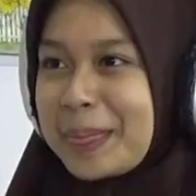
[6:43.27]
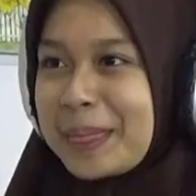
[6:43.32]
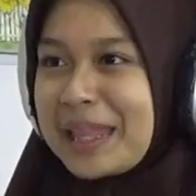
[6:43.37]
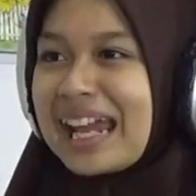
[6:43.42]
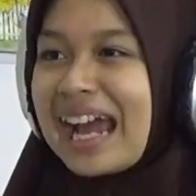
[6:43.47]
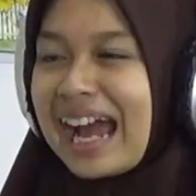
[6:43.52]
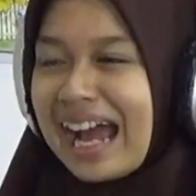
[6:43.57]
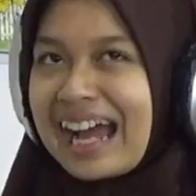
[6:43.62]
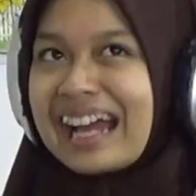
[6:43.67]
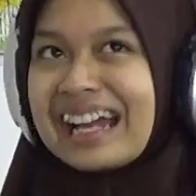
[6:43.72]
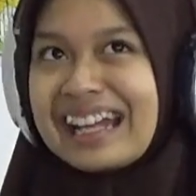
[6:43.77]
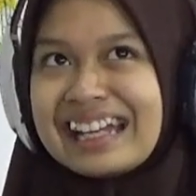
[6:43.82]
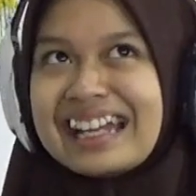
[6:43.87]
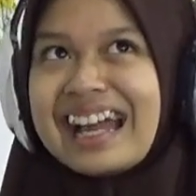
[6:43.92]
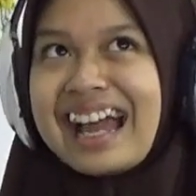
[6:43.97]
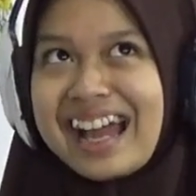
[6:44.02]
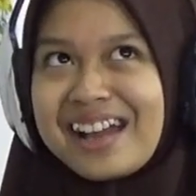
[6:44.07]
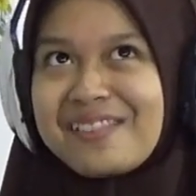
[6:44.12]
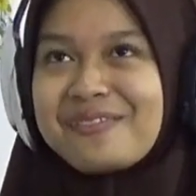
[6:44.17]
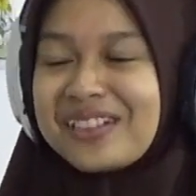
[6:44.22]
Yeah,
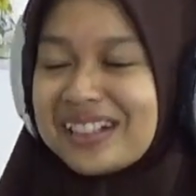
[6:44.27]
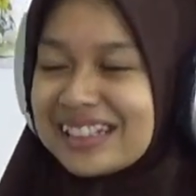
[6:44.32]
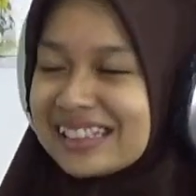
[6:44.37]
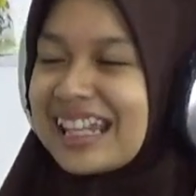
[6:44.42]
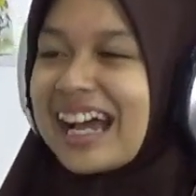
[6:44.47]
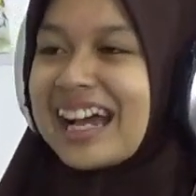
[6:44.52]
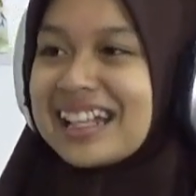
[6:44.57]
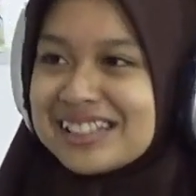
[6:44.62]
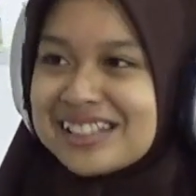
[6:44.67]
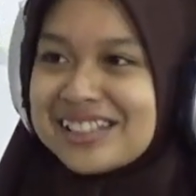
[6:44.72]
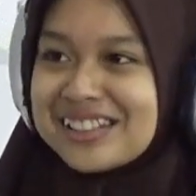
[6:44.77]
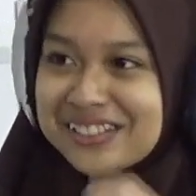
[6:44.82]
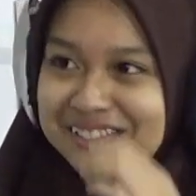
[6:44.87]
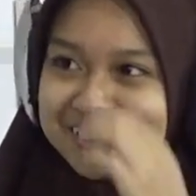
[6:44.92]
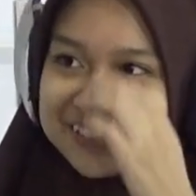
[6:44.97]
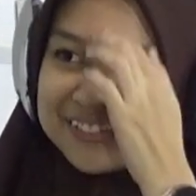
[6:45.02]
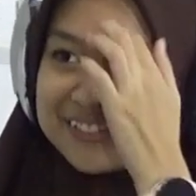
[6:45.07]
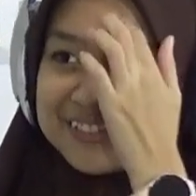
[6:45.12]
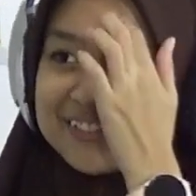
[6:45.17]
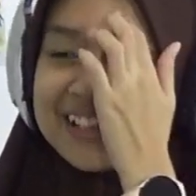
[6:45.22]
I felt that
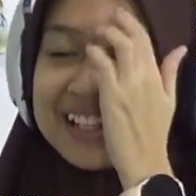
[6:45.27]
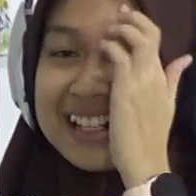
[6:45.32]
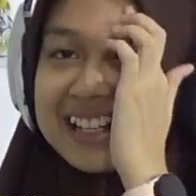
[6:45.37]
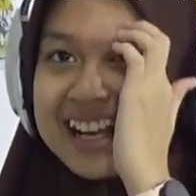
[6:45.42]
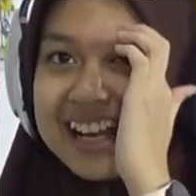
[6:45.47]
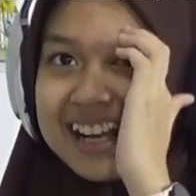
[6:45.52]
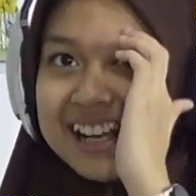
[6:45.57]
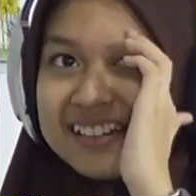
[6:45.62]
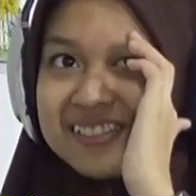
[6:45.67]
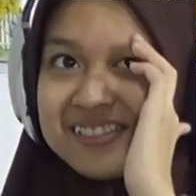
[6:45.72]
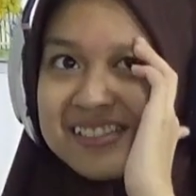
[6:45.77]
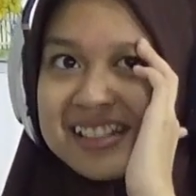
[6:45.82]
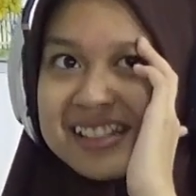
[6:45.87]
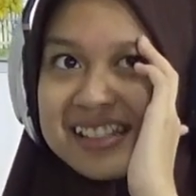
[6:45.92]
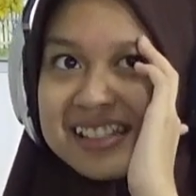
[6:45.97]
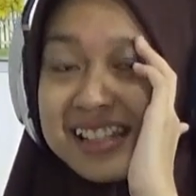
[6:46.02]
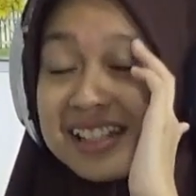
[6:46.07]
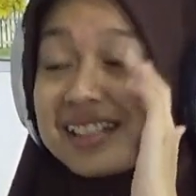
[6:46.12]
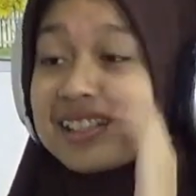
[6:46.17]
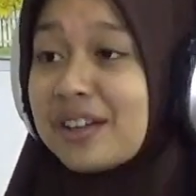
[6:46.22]
too when I
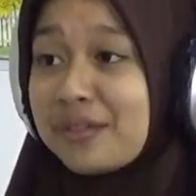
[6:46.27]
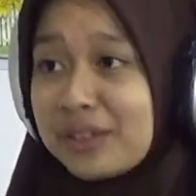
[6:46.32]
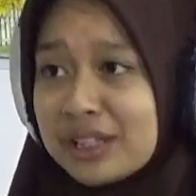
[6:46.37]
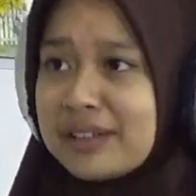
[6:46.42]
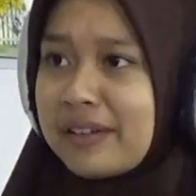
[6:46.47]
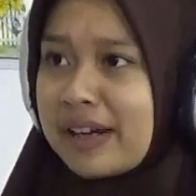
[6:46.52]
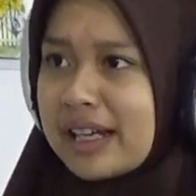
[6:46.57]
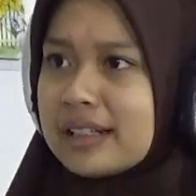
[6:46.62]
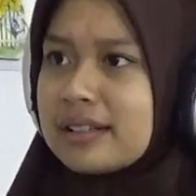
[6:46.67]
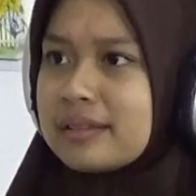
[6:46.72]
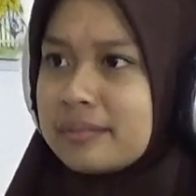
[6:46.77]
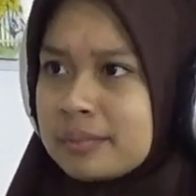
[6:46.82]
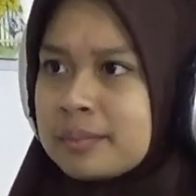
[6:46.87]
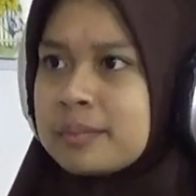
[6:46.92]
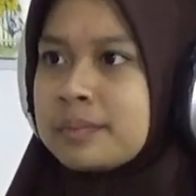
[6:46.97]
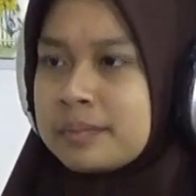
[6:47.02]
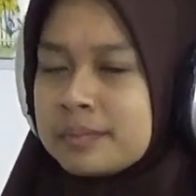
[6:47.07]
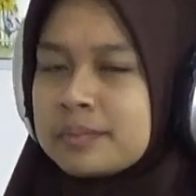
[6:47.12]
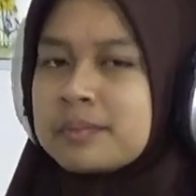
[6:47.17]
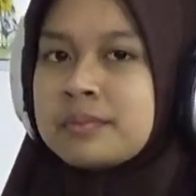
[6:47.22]
was in 7th grade.
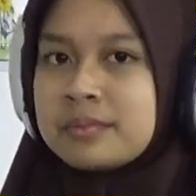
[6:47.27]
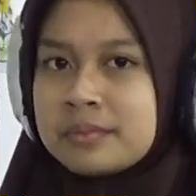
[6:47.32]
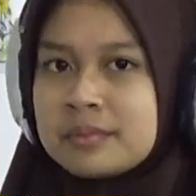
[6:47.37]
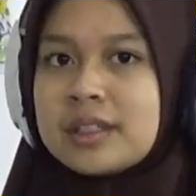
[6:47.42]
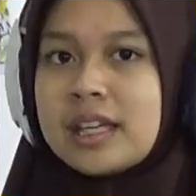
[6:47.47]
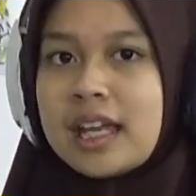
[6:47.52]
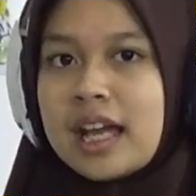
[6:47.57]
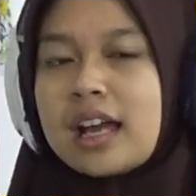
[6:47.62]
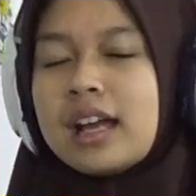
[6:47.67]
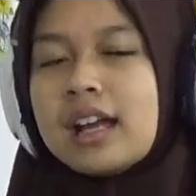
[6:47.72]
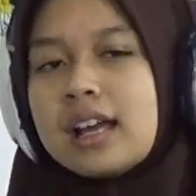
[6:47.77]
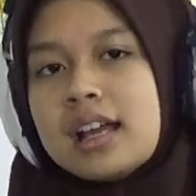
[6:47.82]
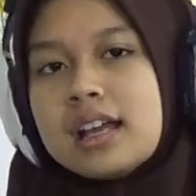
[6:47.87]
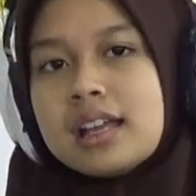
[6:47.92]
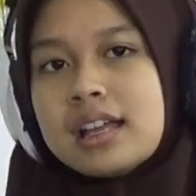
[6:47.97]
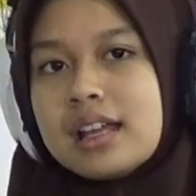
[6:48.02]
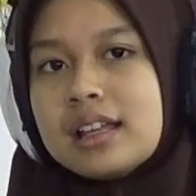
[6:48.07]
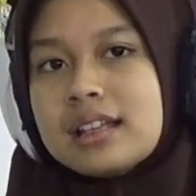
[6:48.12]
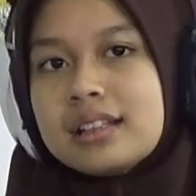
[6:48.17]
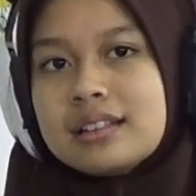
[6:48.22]
Yeah,
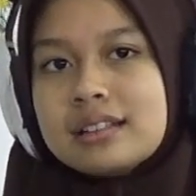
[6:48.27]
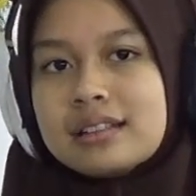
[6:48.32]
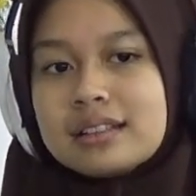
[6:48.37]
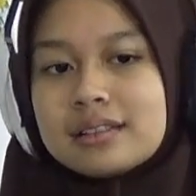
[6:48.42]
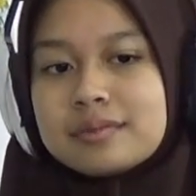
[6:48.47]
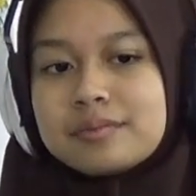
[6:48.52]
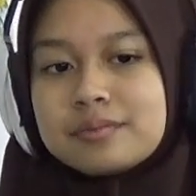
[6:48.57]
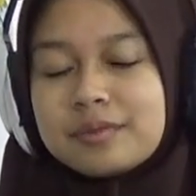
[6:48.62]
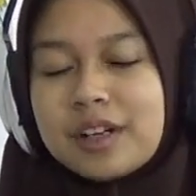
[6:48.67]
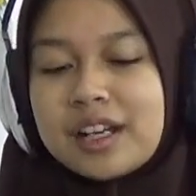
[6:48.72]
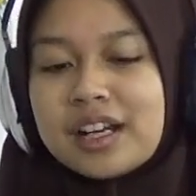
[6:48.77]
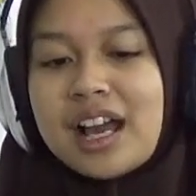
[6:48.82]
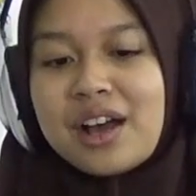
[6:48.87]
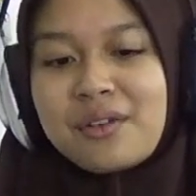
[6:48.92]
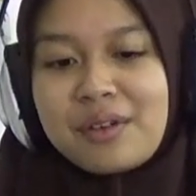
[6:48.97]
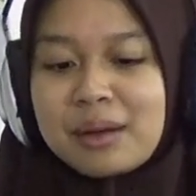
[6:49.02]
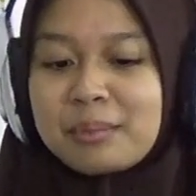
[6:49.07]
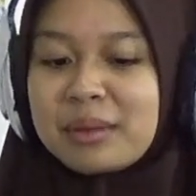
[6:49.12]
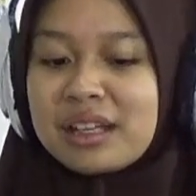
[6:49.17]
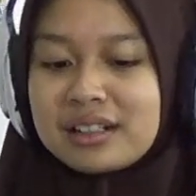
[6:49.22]
and right
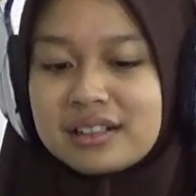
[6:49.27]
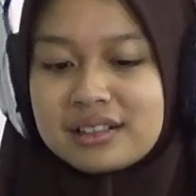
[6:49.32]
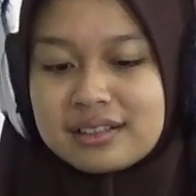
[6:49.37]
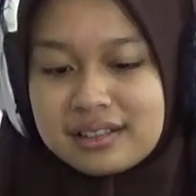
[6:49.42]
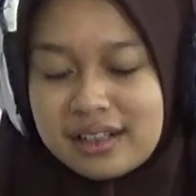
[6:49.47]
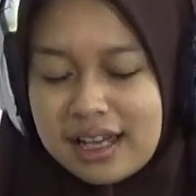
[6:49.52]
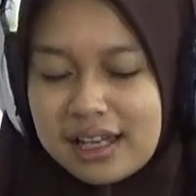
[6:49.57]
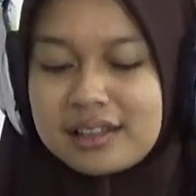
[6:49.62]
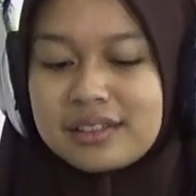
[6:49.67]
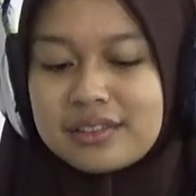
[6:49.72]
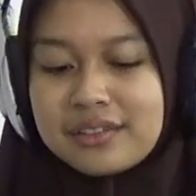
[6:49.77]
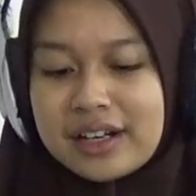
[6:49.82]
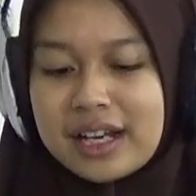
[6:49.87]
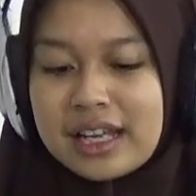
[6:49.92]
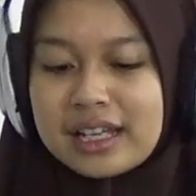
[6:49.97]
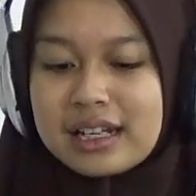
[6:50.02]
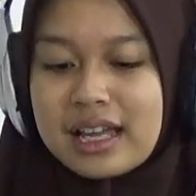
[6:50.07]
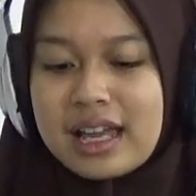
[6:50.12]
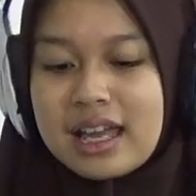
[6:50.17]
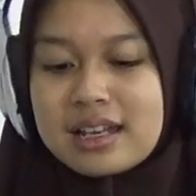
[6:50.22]
now I'm in 9th
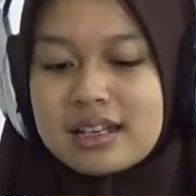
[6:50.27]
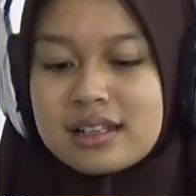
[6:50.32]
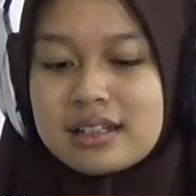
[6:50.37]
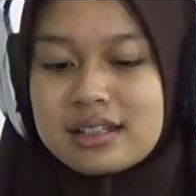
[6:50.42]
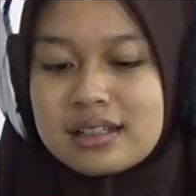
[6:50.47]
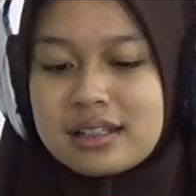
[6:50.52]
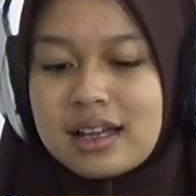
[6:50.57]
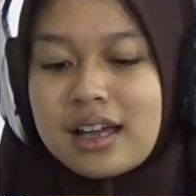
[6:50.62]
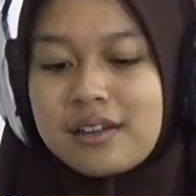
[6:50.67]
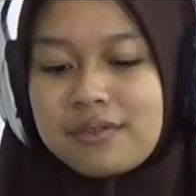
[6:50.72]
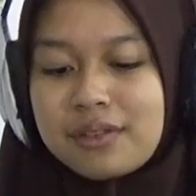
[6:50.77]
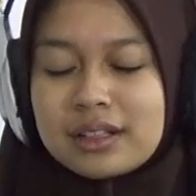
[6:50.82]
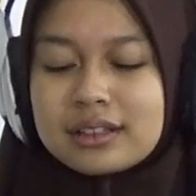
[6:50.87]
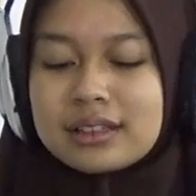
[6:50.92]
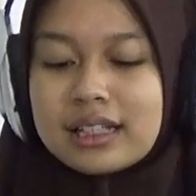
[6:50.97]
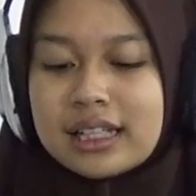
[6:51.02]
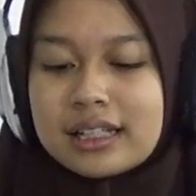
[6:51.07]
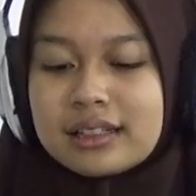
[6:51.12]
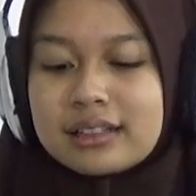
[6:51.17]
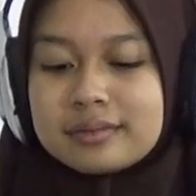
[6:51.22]
grade and I
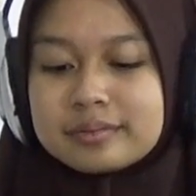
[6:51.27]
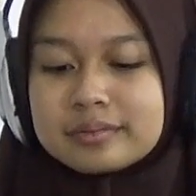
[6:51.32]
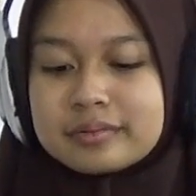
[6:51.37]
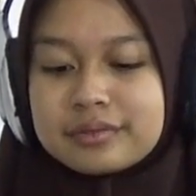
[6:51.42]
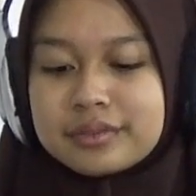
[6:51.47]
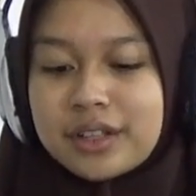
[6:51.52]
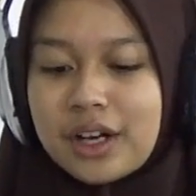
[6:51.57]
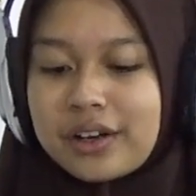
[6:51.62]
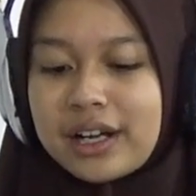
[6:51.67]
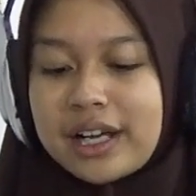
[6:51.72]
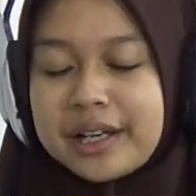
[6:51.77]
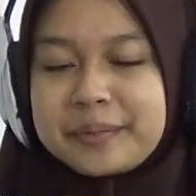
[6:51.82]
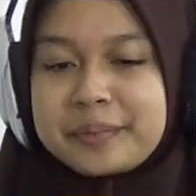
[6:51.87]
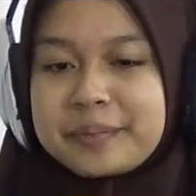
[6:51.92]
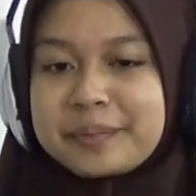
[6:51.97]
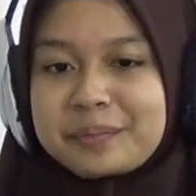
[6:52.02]
felt like, okay,